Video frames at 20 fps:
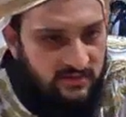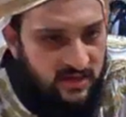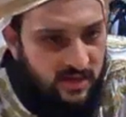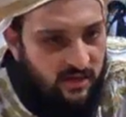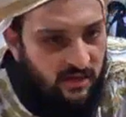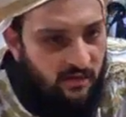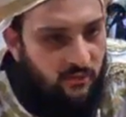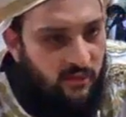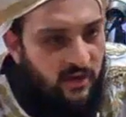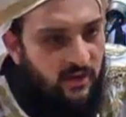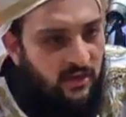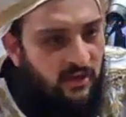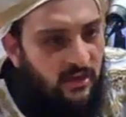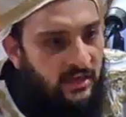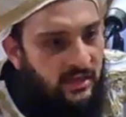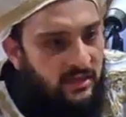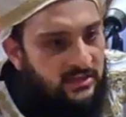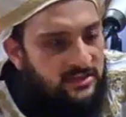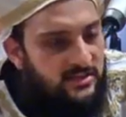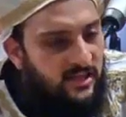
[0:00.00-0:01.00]
takeaway,
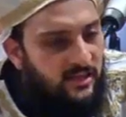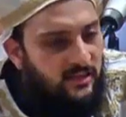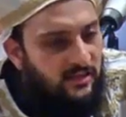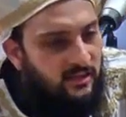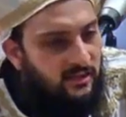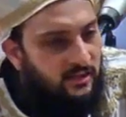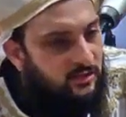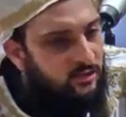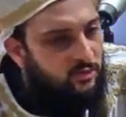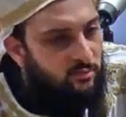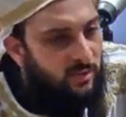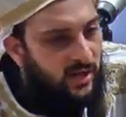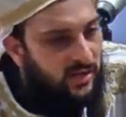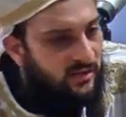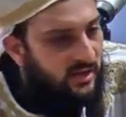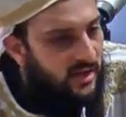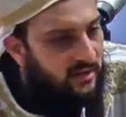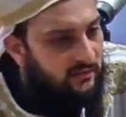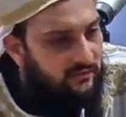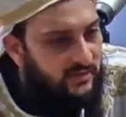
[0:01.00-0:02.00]
is that you
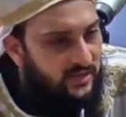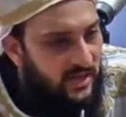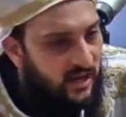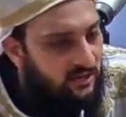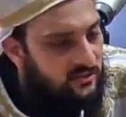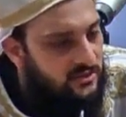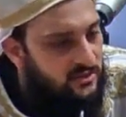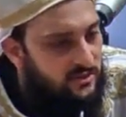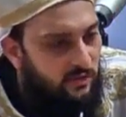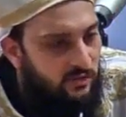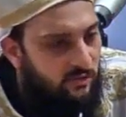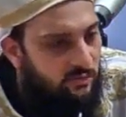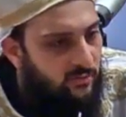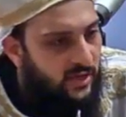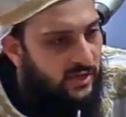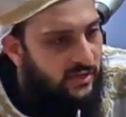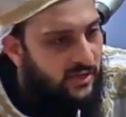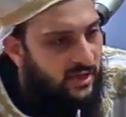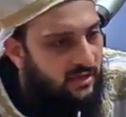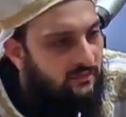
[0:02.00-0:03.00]
might have doubts and you
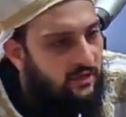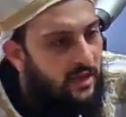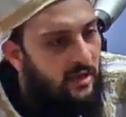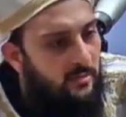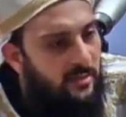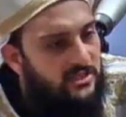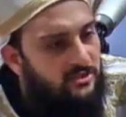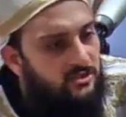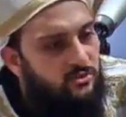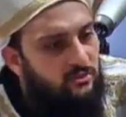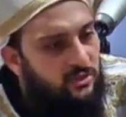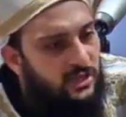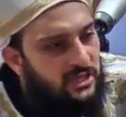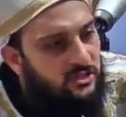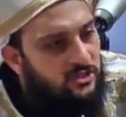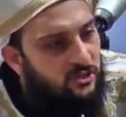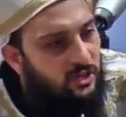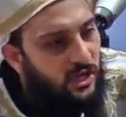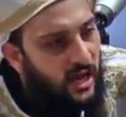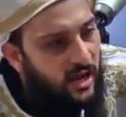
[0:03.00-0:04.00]
might have, but you
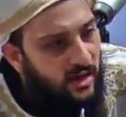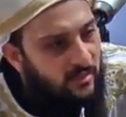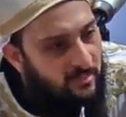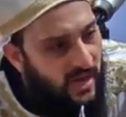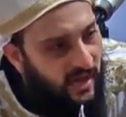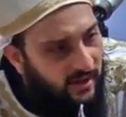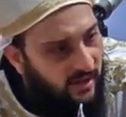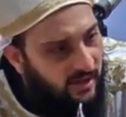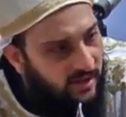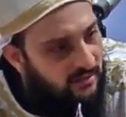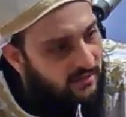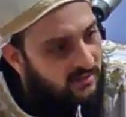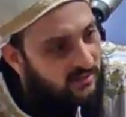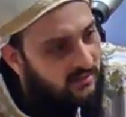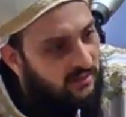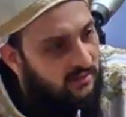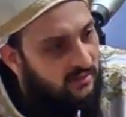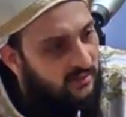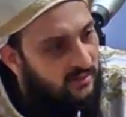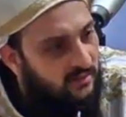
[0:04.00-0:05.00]
need to come and
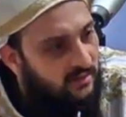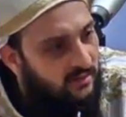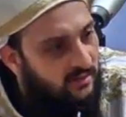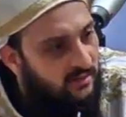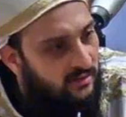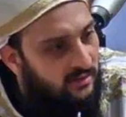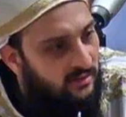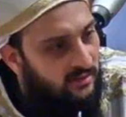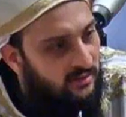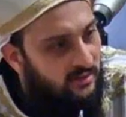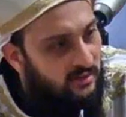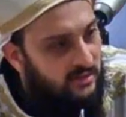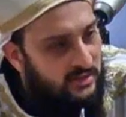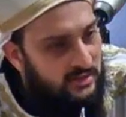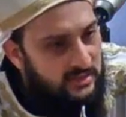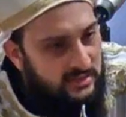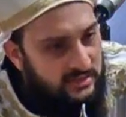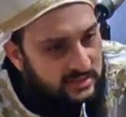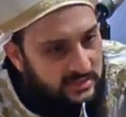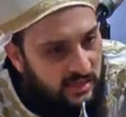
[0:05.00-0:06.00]

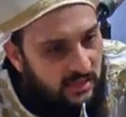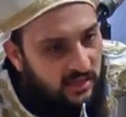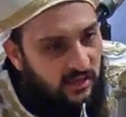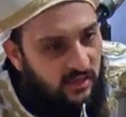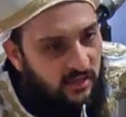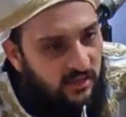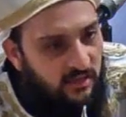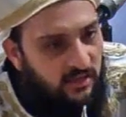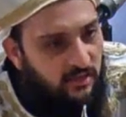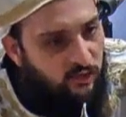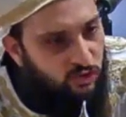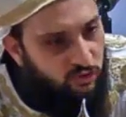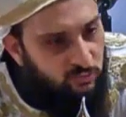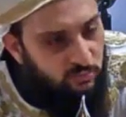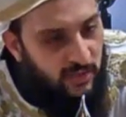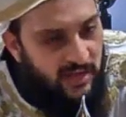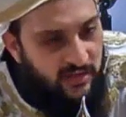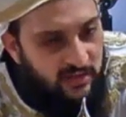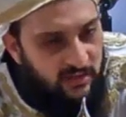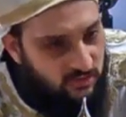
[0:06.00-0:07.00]
see. You
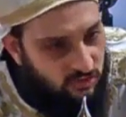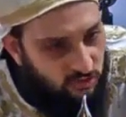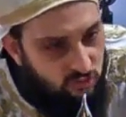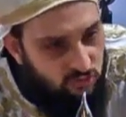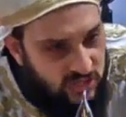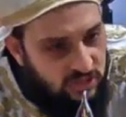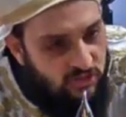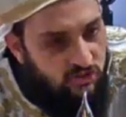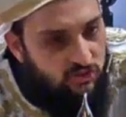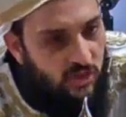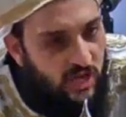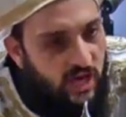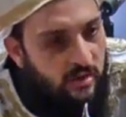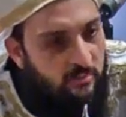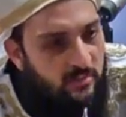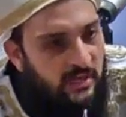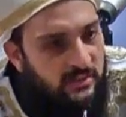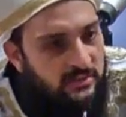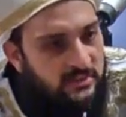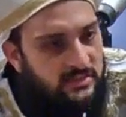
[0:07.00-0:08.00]
need to
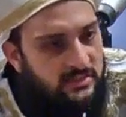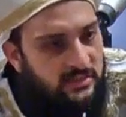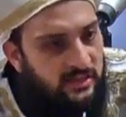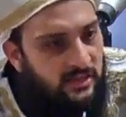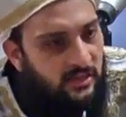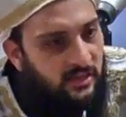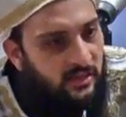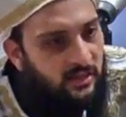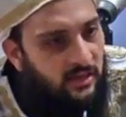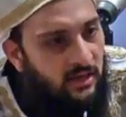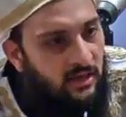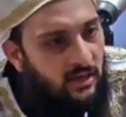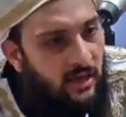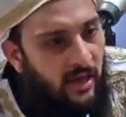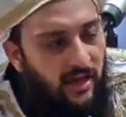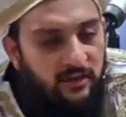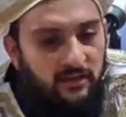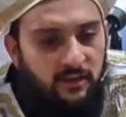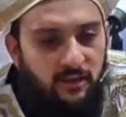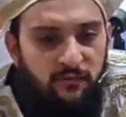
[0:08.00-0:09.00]
come and see.
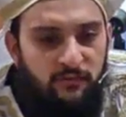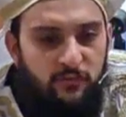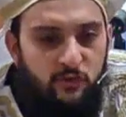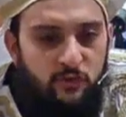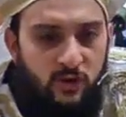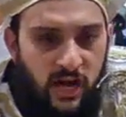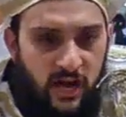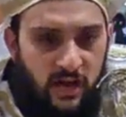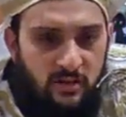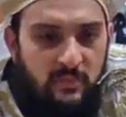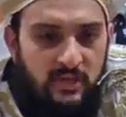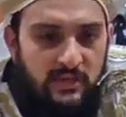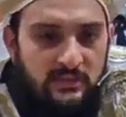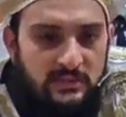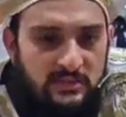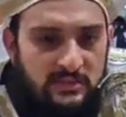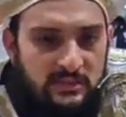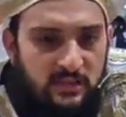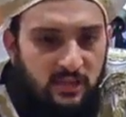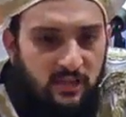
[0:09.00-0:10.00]
And if you come
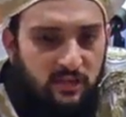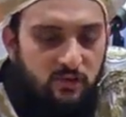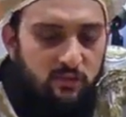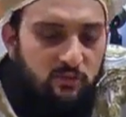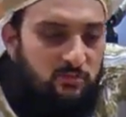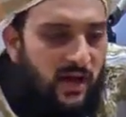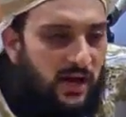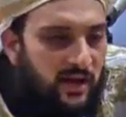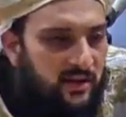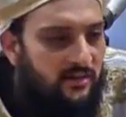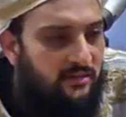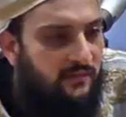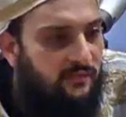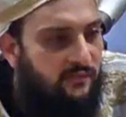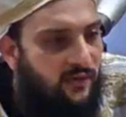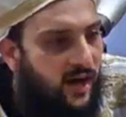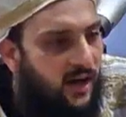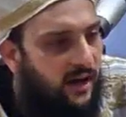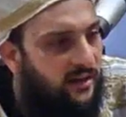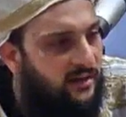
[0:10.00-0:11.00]
and see, you might
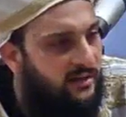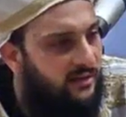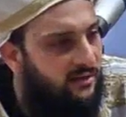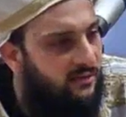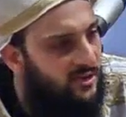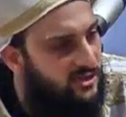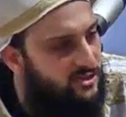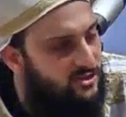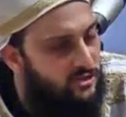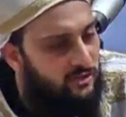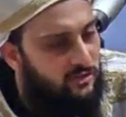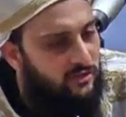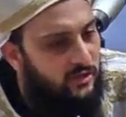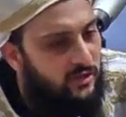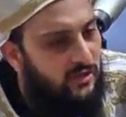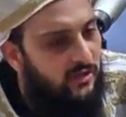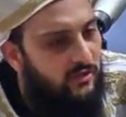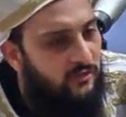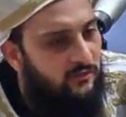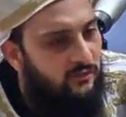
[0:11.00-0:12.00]
find what you're
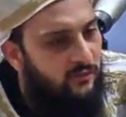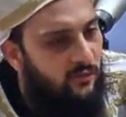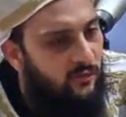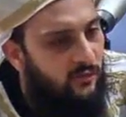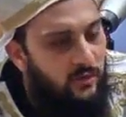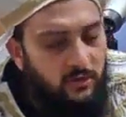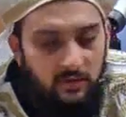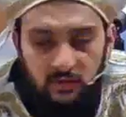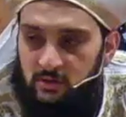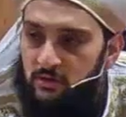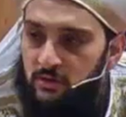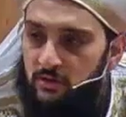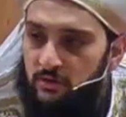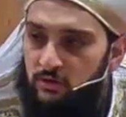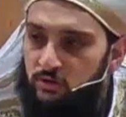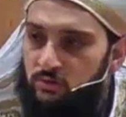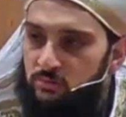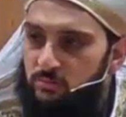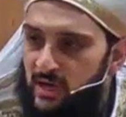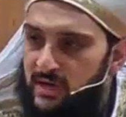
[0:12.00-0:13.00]
looking for.
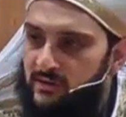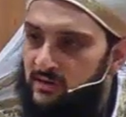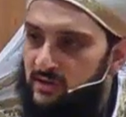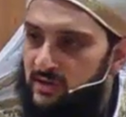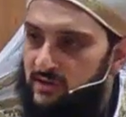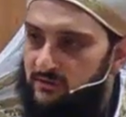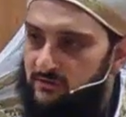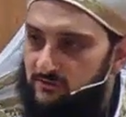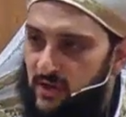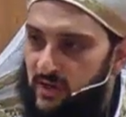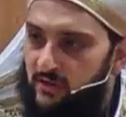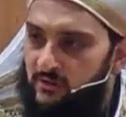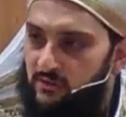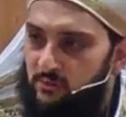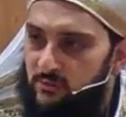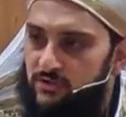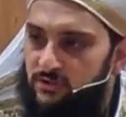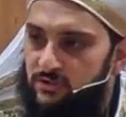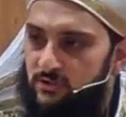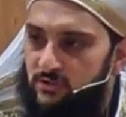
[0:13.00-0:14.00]
You might find
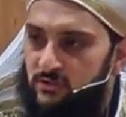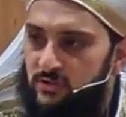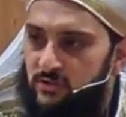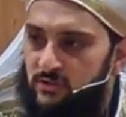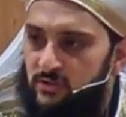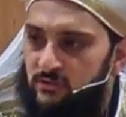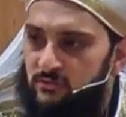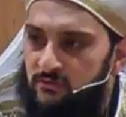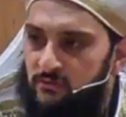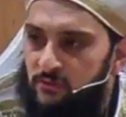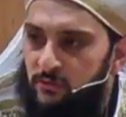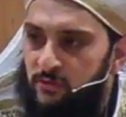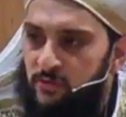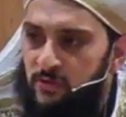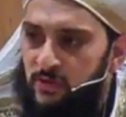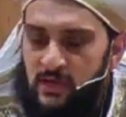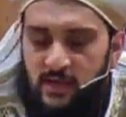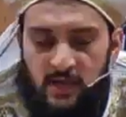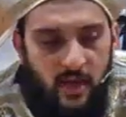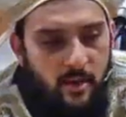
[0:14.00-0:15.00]
what you're looking for.
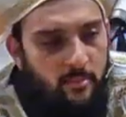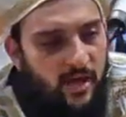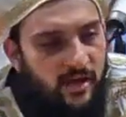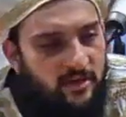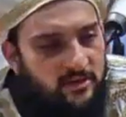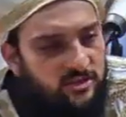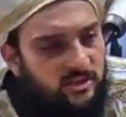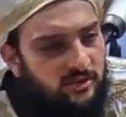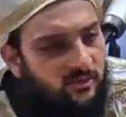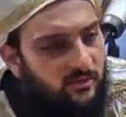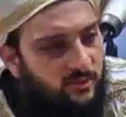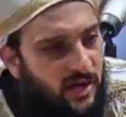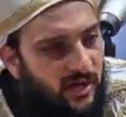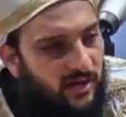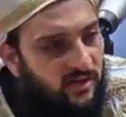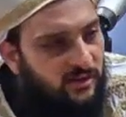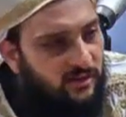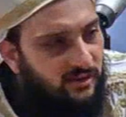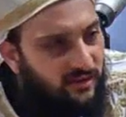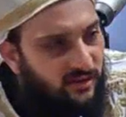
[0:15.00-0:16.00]
Imagine
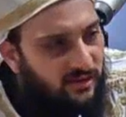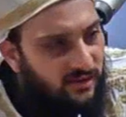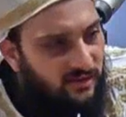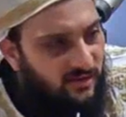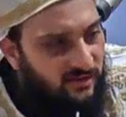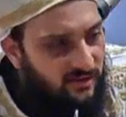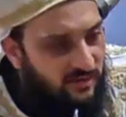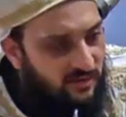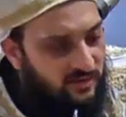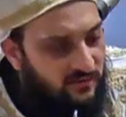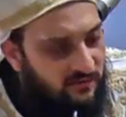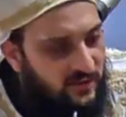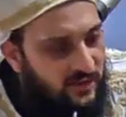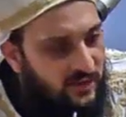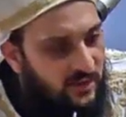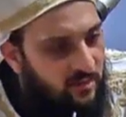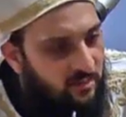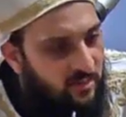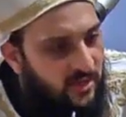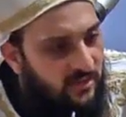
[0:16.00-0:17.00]
when
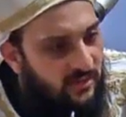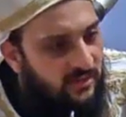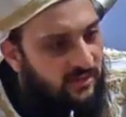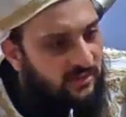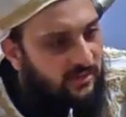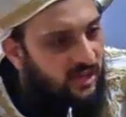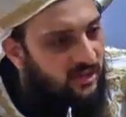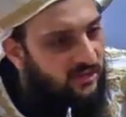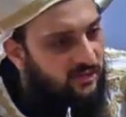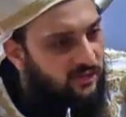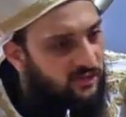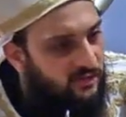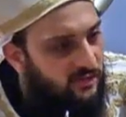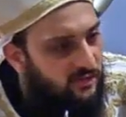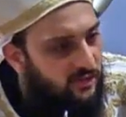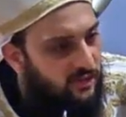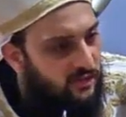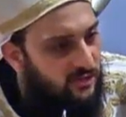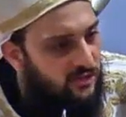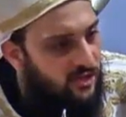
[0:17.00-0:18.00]
Philip and
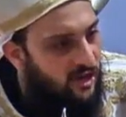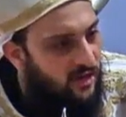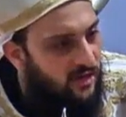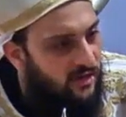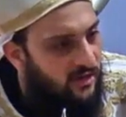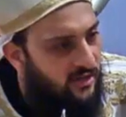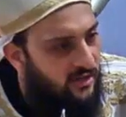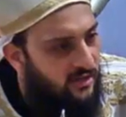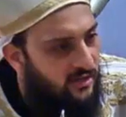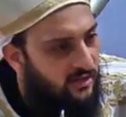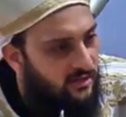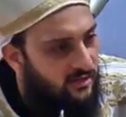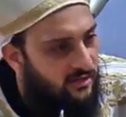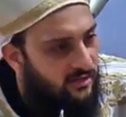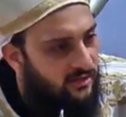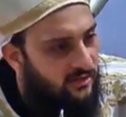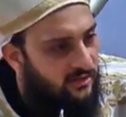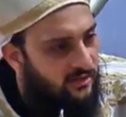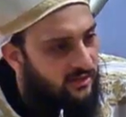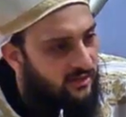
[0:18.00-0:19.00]
Nathaniel are talking,
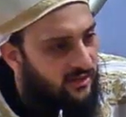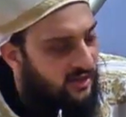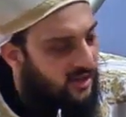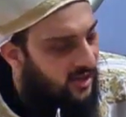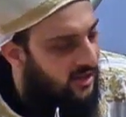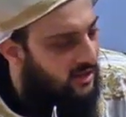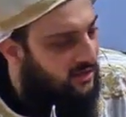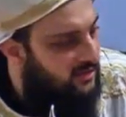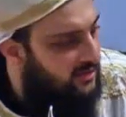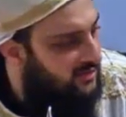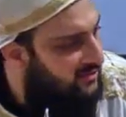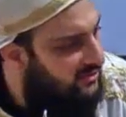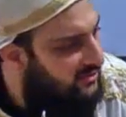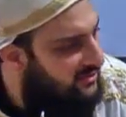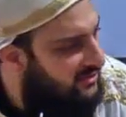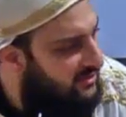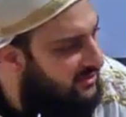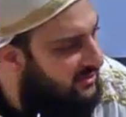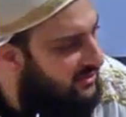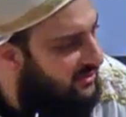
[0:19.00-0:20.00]

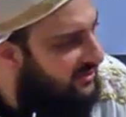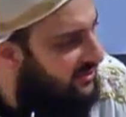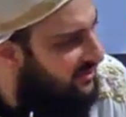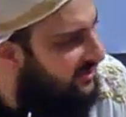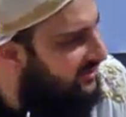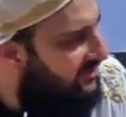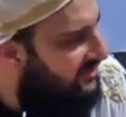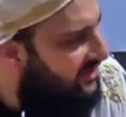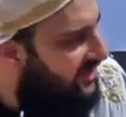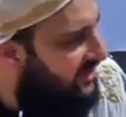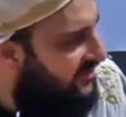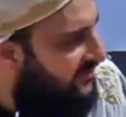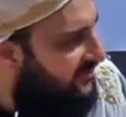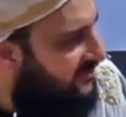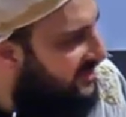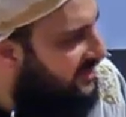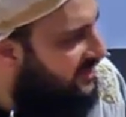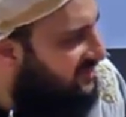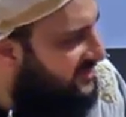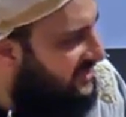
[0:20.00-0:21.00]
and
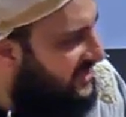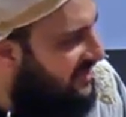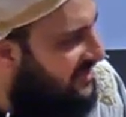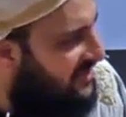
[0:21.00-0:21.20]
Philip